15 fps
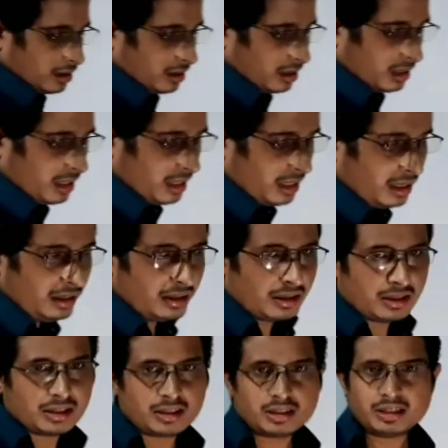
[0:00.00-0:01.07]
there are
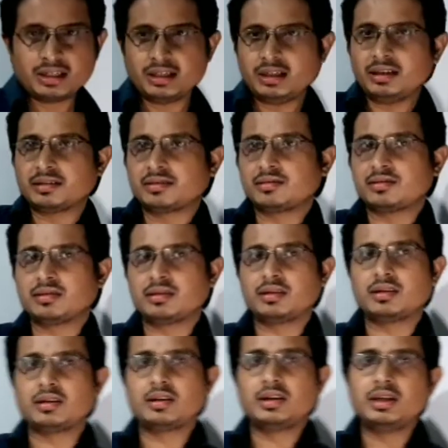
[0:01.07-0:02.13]
3
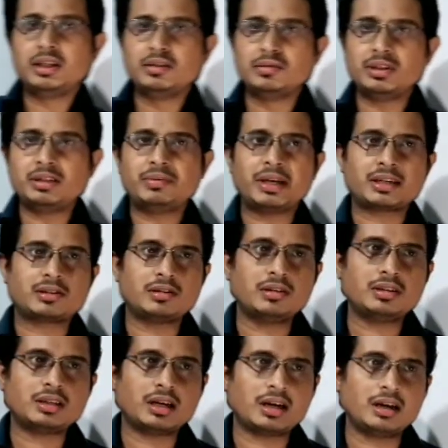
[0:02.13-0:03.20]
unit
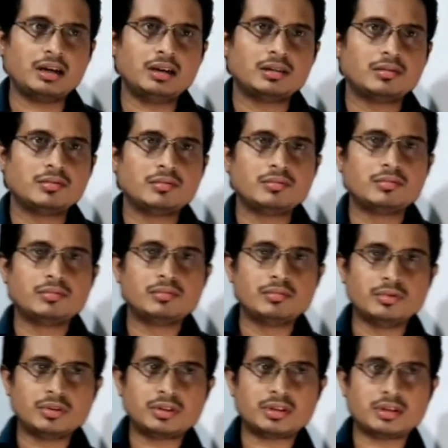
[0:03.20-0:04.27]
vectors are
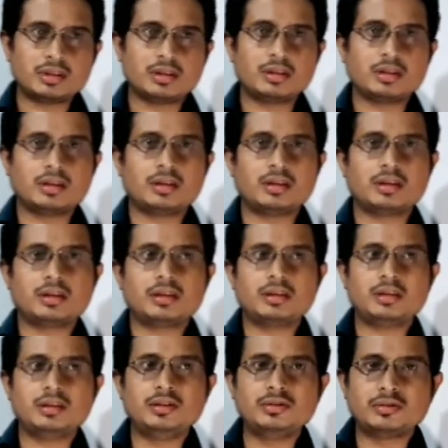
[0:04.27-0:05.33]
most
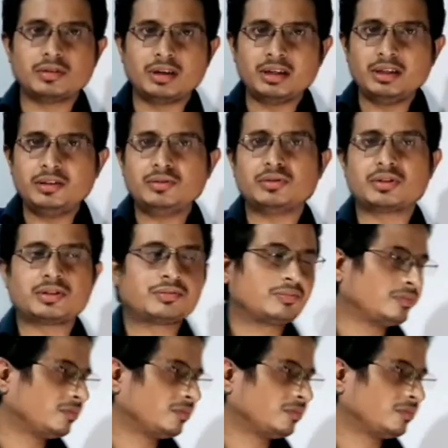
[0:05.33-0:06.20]
usually used.